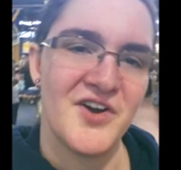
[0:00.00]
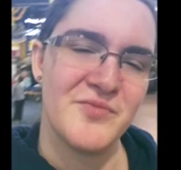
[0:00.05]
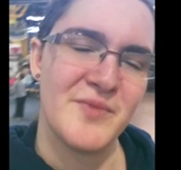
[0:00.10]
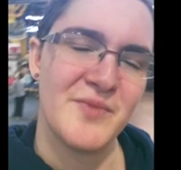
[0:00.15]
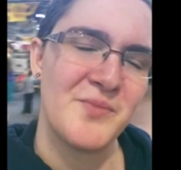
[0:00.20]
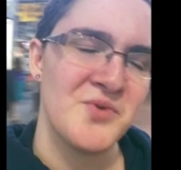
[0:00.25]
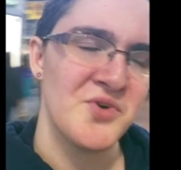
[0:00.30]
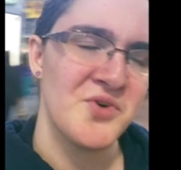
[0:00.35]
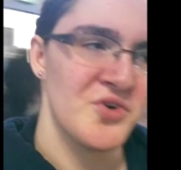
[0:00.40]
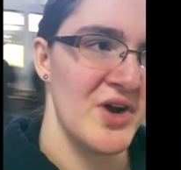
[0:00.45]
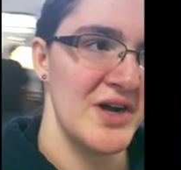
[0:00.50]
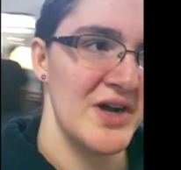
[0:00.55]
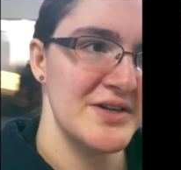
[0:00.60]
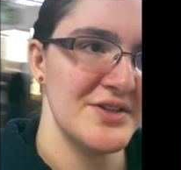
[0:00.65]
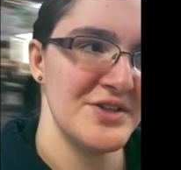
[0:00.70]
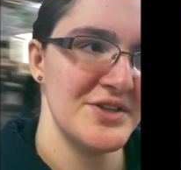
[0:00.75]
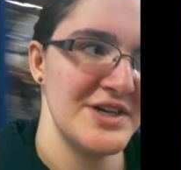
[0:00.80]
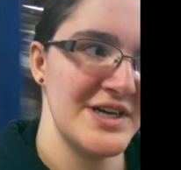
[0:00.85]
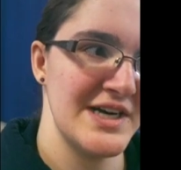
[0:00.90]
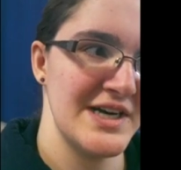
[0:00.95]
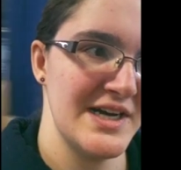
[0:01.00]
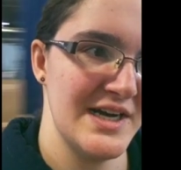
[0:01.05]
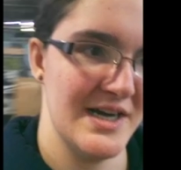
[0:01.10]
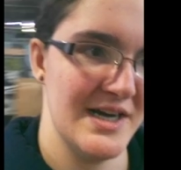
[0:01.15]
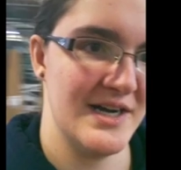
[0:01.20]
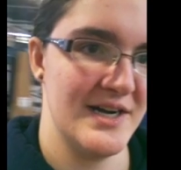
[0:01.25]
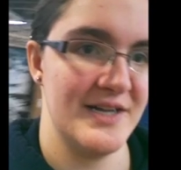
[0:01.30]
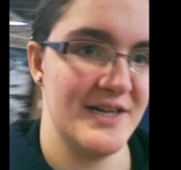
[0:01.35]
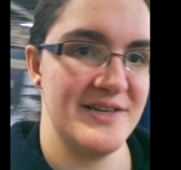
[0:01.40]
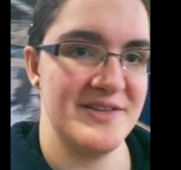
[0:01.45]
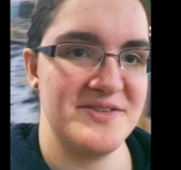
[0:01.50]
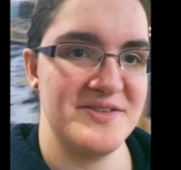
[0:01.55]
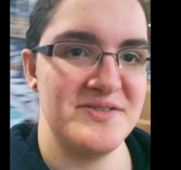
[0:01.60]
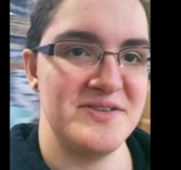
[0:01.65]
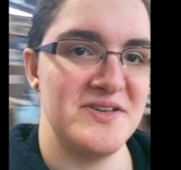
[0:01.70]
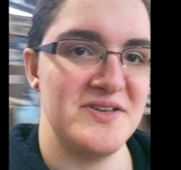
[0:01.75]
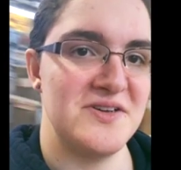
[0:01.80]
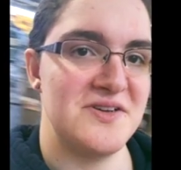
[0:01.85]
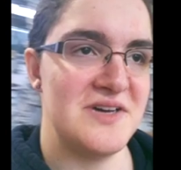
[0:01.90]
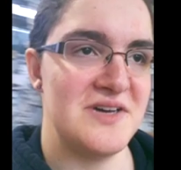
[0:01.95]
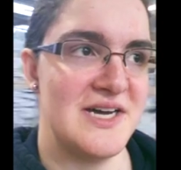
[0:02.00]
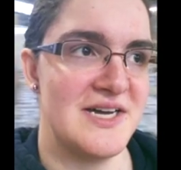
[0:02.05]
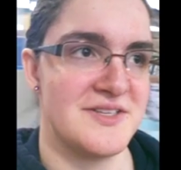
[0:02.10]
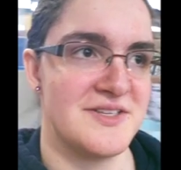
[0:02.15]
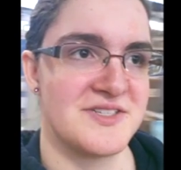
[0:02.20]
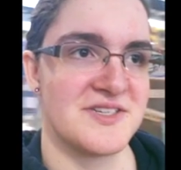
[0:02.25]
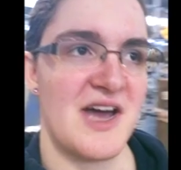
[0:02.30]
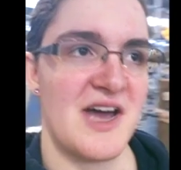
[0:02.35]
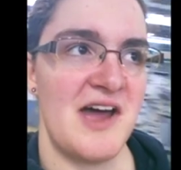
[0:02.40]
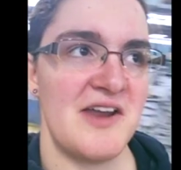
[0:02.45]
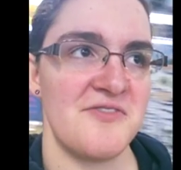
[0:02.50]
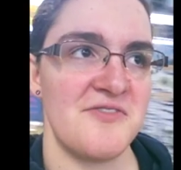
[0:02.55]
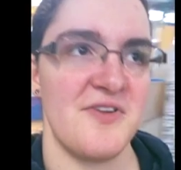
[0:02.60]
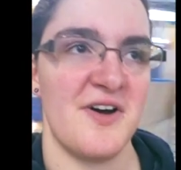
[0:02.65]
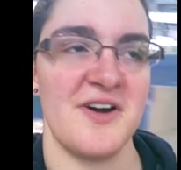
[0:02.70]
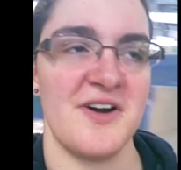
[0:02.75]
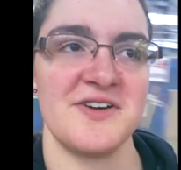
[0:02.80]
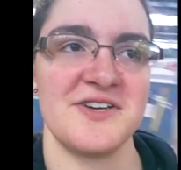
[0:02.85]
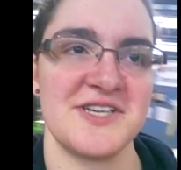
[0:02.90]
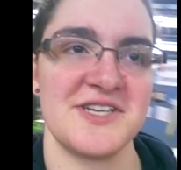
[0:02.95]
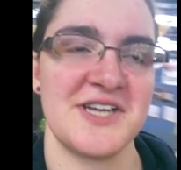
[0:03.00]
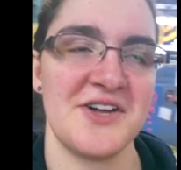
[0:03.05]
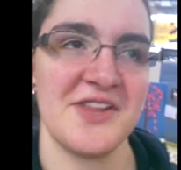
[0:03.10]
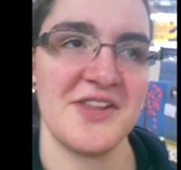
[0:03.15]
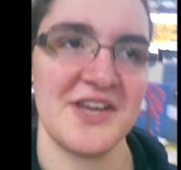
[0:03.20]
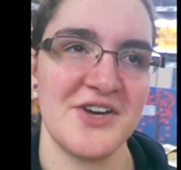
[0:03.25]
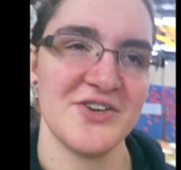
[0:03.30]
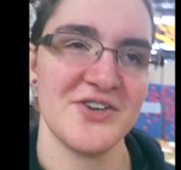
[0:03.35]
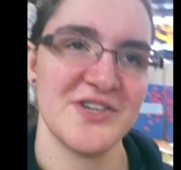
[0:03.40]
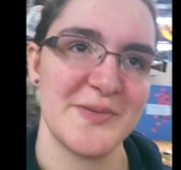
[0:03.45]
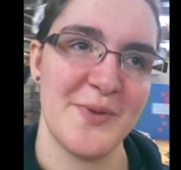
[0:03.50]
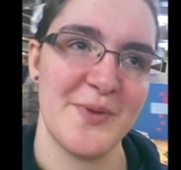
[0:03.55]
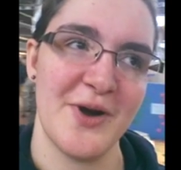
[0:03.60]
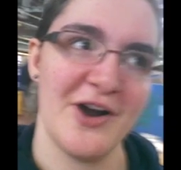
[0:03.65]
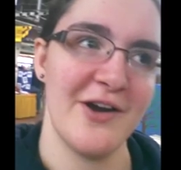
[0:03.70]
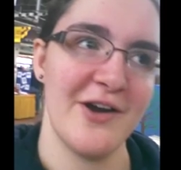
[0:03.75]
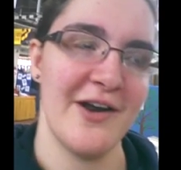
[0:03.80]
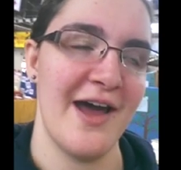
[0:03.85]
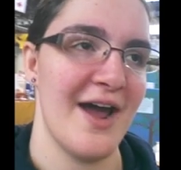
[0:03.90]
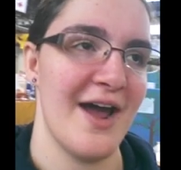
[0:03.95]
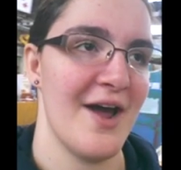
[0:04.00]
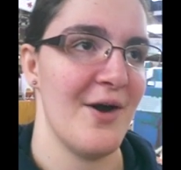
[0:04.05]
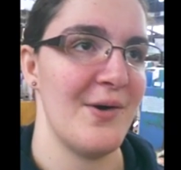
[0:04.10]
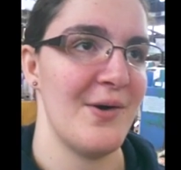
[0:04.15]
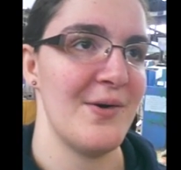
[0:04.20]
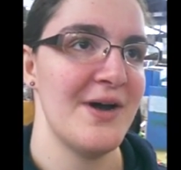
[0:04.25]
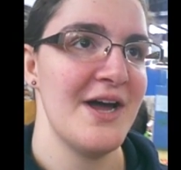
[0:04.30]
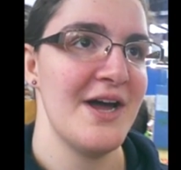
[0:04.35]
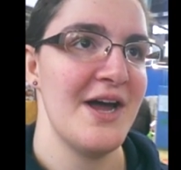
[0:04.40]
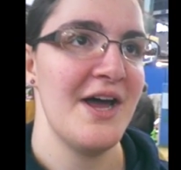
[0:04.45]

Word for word: remember correctly, and it's kind of hard to tell the years apart now.